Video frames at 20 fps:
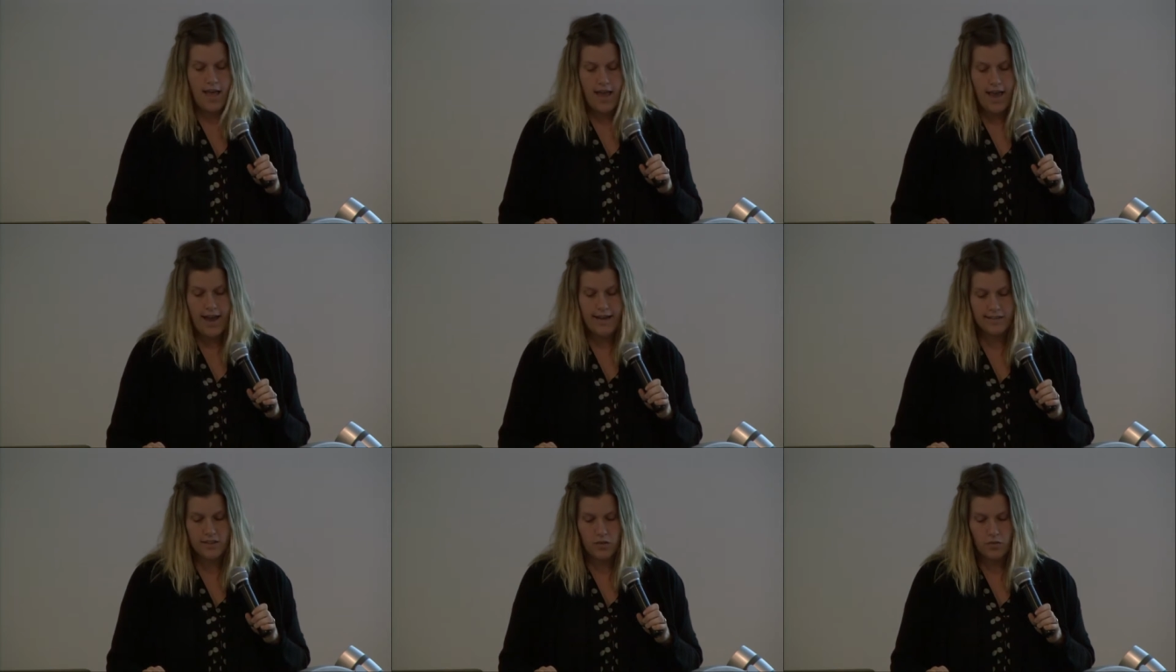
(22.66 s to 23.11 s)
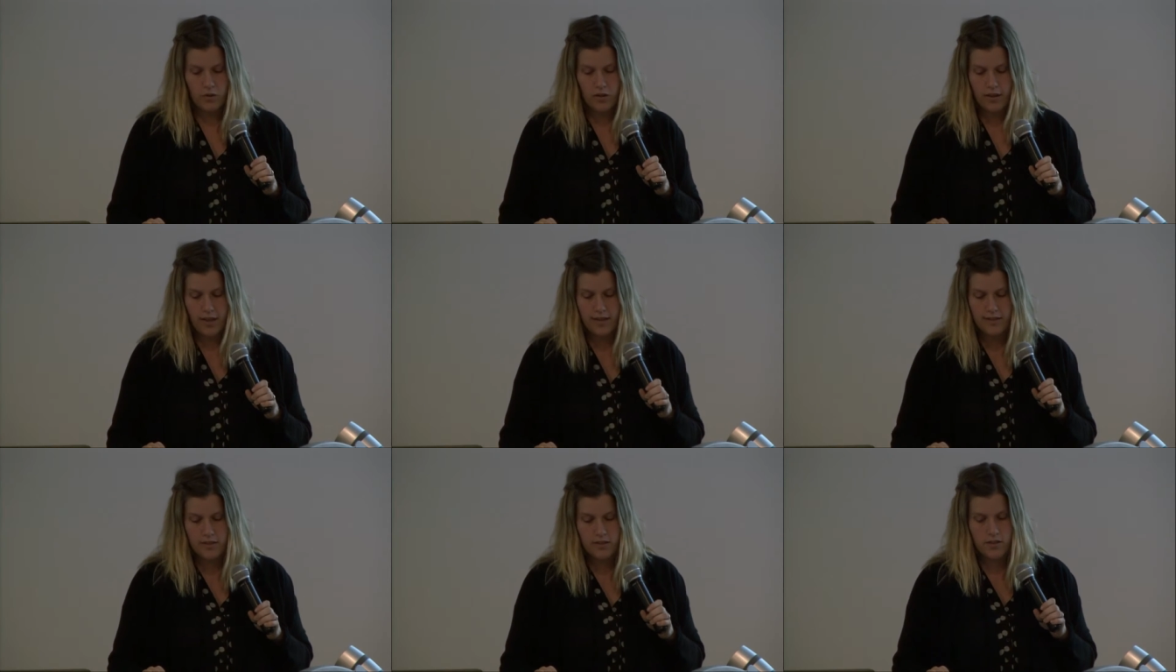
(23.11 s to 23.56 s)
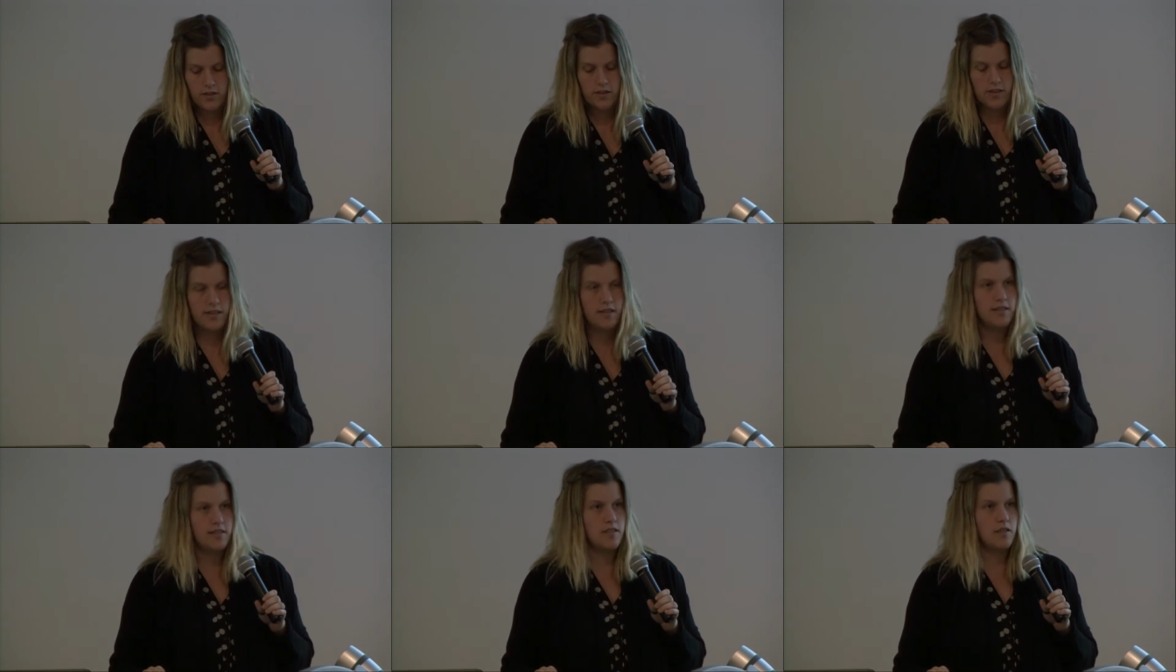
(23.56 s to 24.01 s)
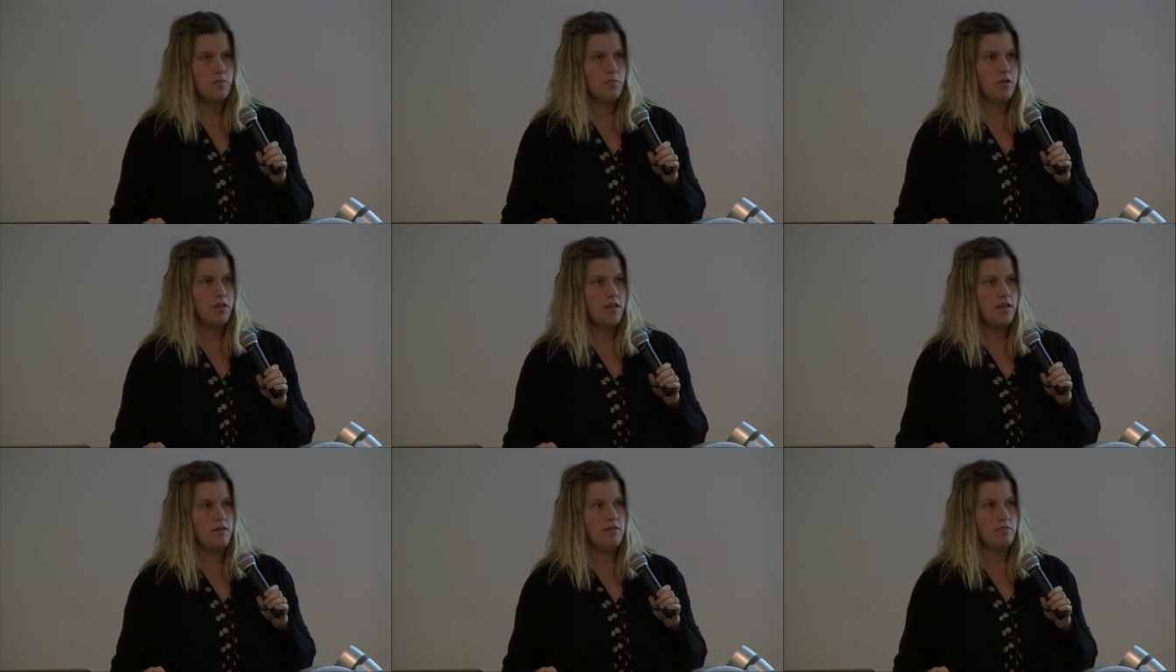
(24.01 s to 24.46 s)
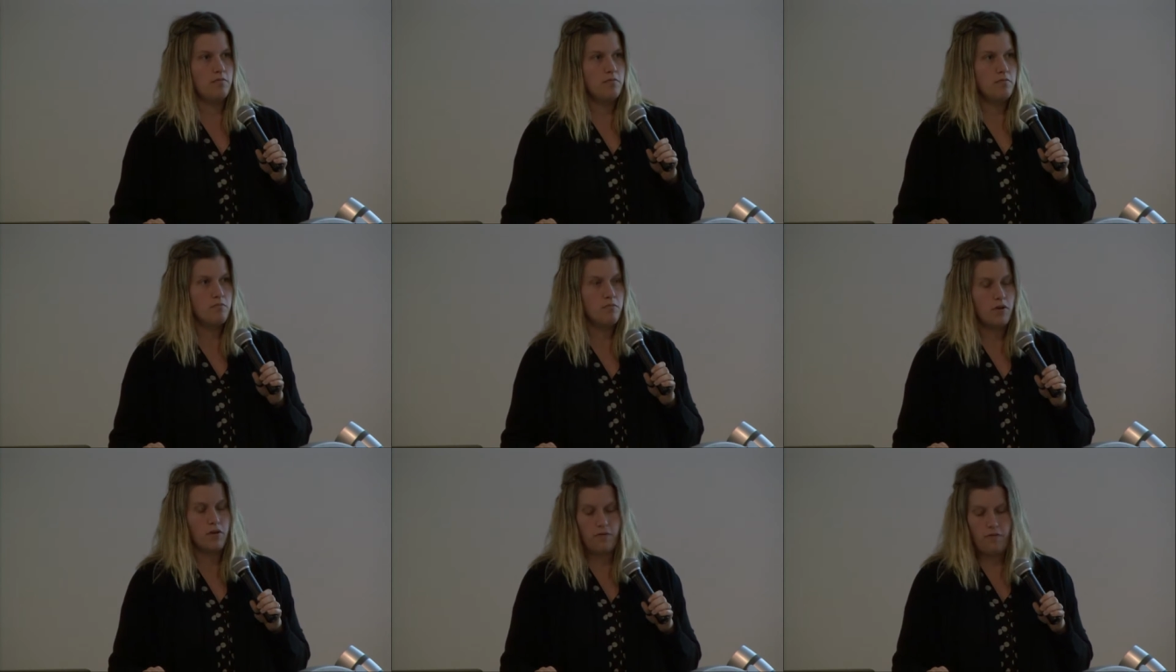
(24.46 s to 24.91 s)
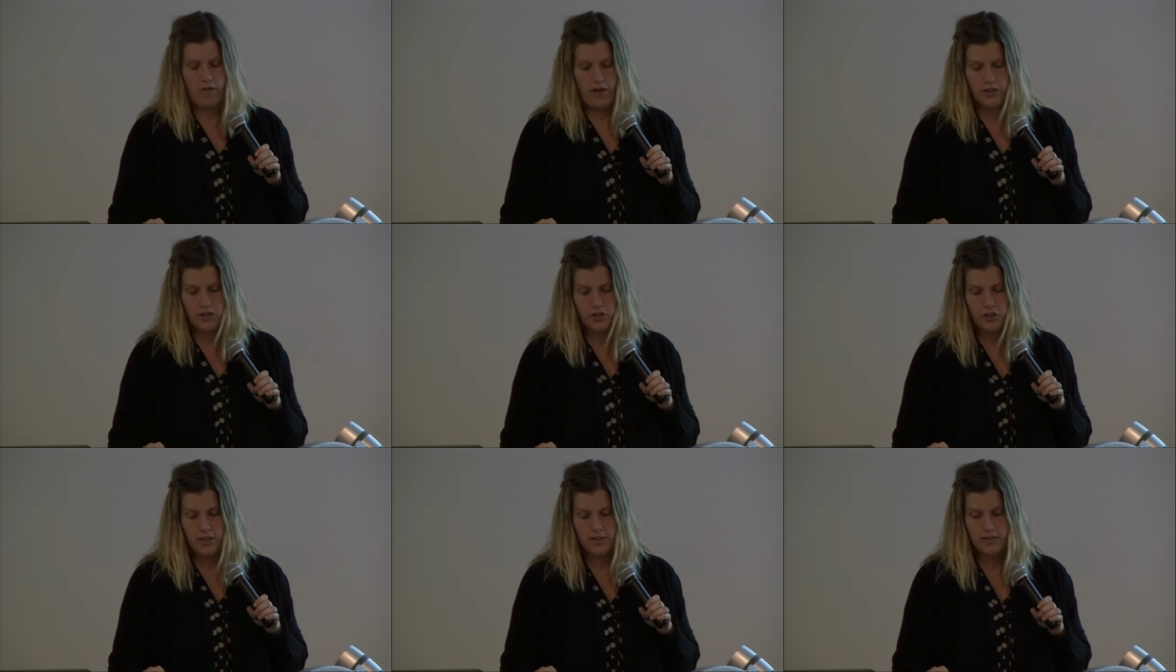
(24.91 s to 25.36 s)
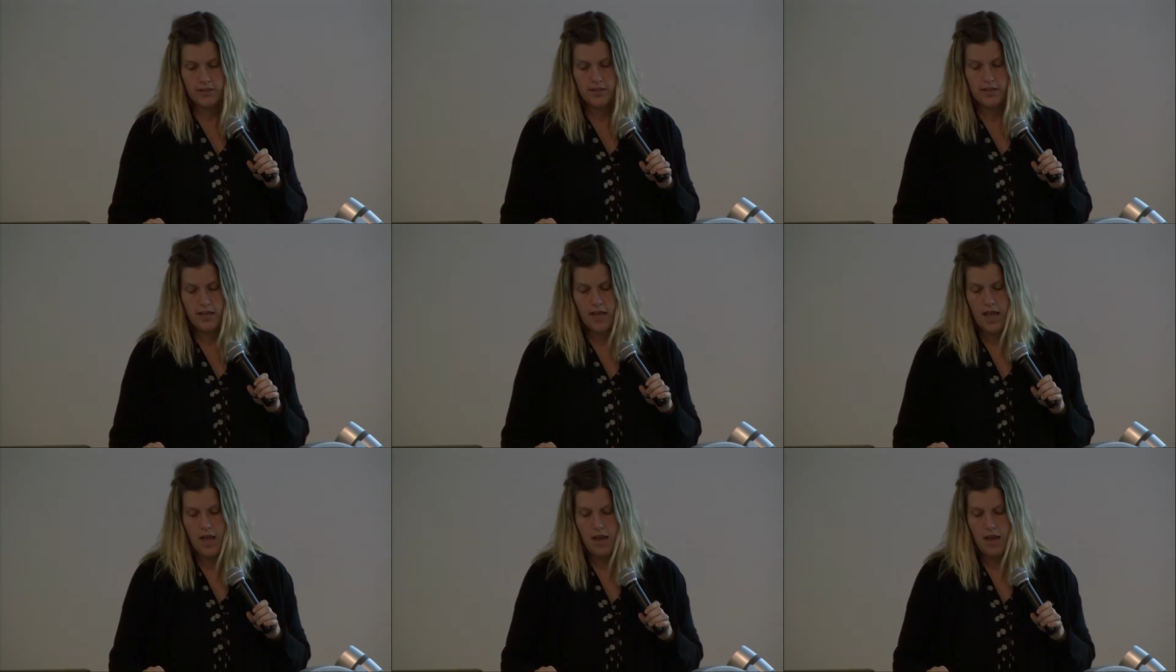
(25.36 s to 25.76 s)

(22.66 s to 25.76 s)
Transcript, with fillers: as it relates to the discipline, profession,